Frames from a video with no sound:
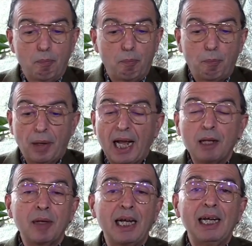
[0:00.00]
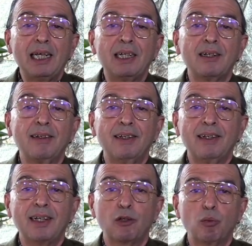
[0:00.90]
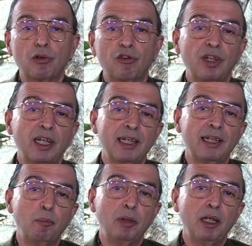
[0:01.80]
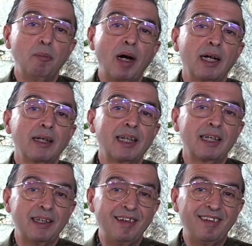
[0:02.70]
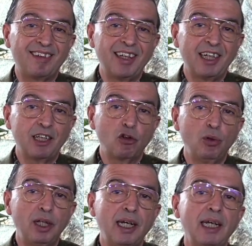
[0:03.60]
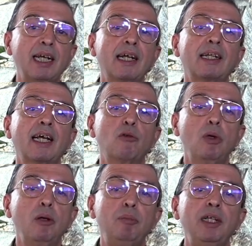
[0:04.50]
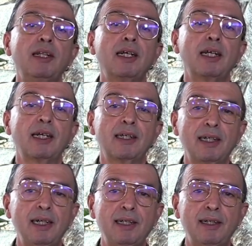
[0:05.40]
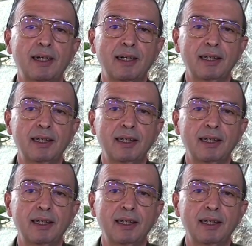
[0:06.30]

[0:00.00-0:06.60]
primal energy that was there in the Big Bang, that is there today, and that will be there until eternity.